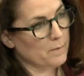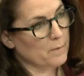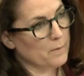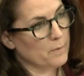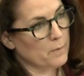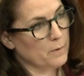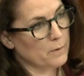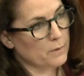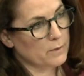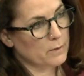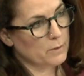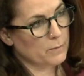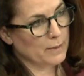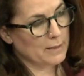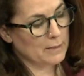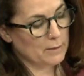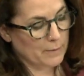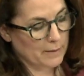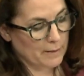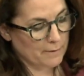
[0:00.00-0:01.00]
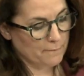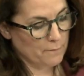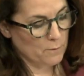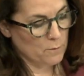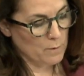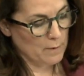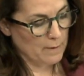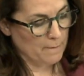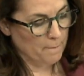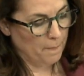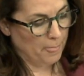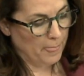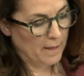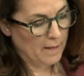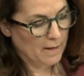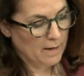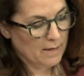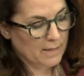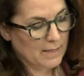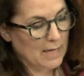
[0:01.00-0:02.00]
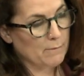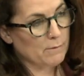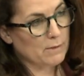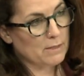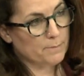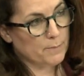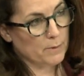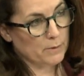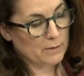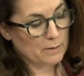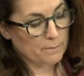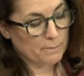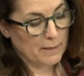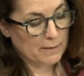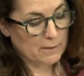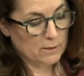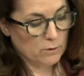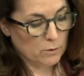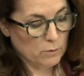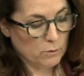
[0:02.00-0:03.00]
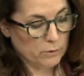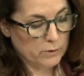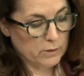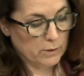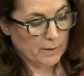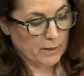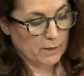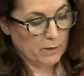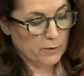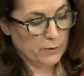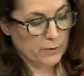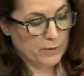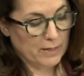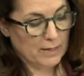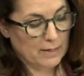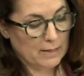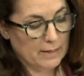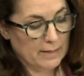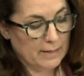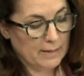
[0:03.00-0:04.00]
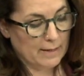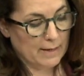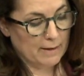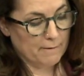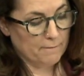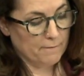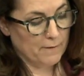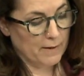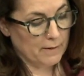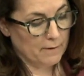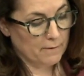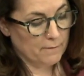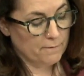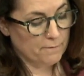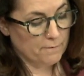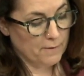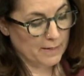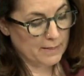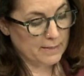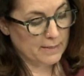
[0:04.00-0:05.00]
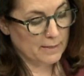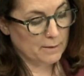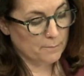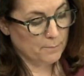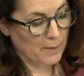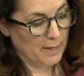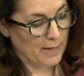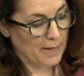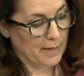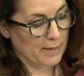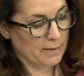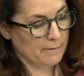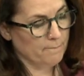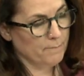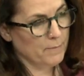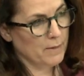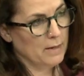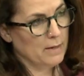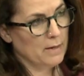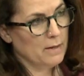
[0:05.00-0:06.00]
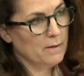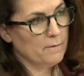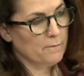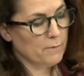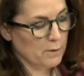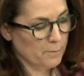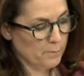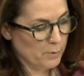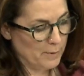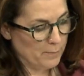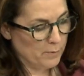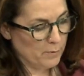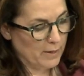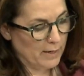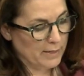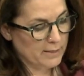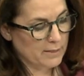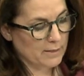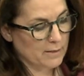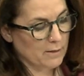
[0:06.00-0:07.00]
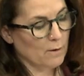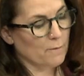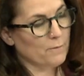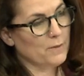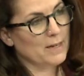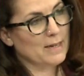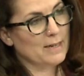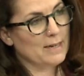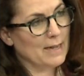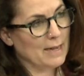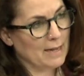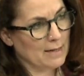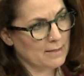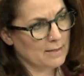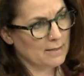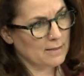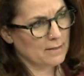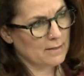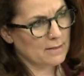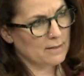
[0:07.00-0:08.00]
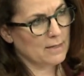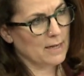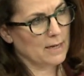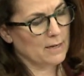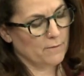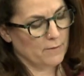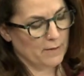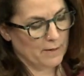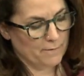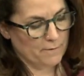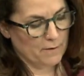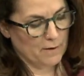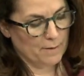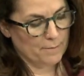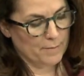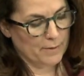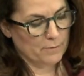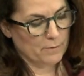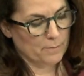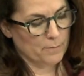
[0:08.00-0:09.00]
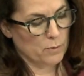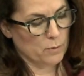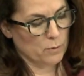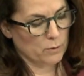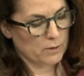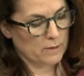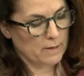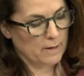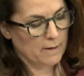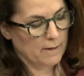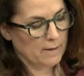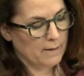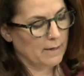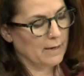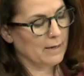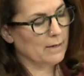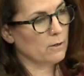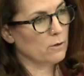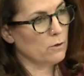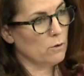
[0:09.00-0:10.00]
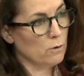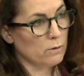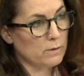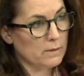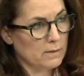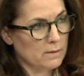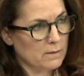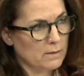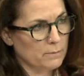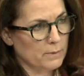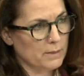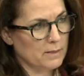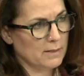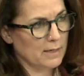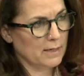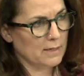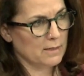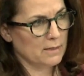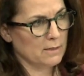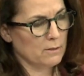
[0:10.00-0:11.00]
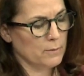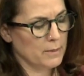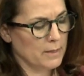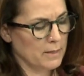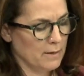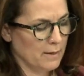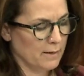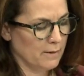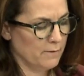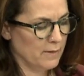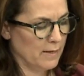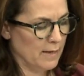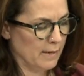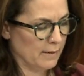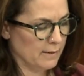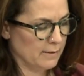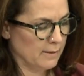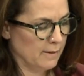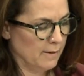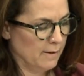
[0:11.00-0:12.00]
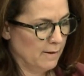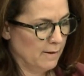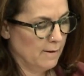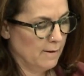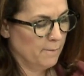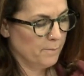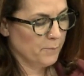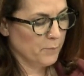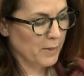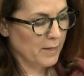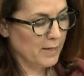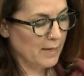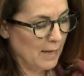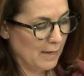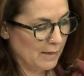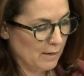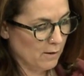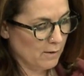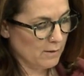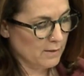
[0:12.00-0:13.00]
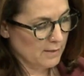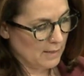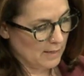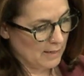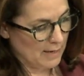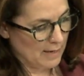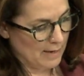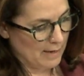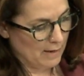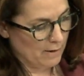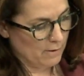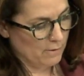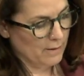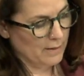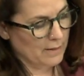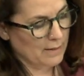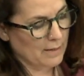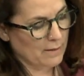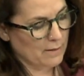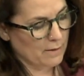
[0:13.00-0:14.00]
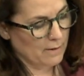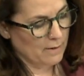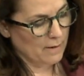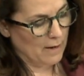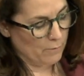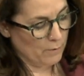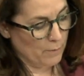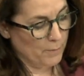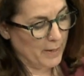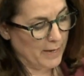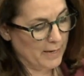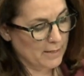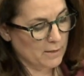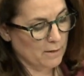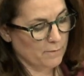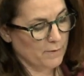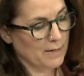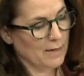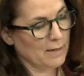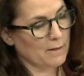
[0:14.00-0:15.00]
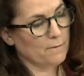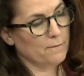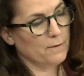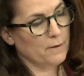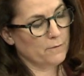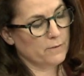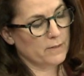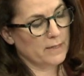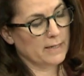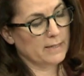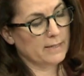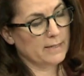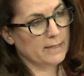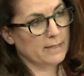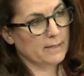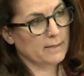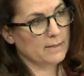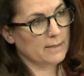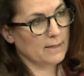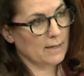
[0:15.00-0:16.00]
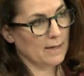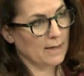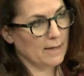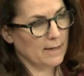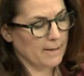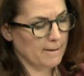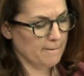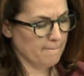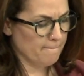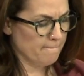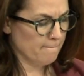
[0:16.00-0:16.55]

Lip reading: Report 2024, that response must also include a clear and funded plan for the preparation of the next State of the Environment Report in accordance with Section 29 of the Act. We cannot allow a repeat of another 15-year delay.